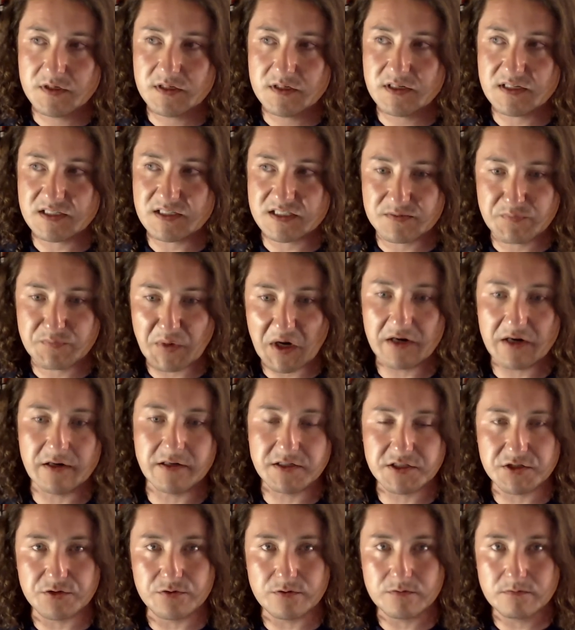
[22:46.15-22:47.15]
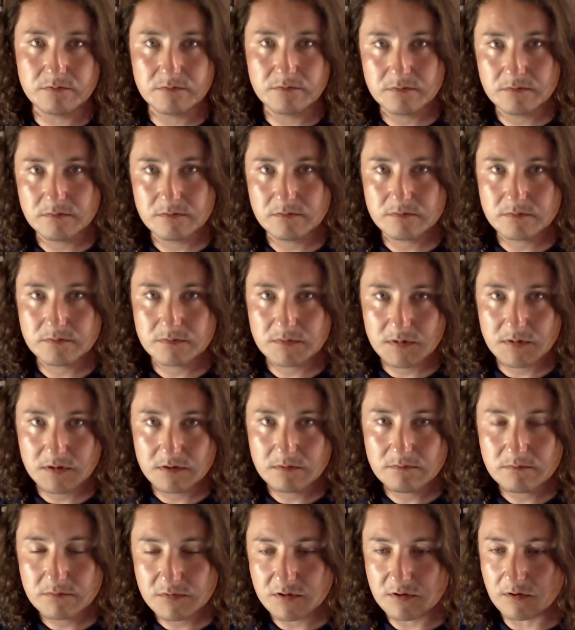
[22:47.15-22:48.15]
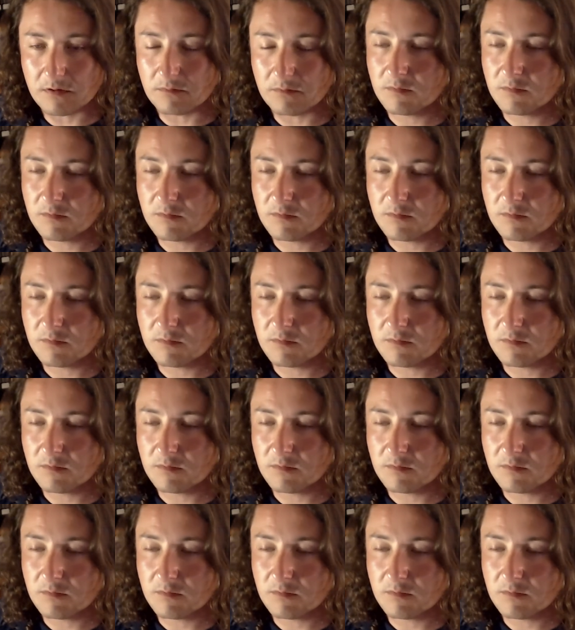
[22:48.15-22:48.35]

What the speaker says: aspire to. So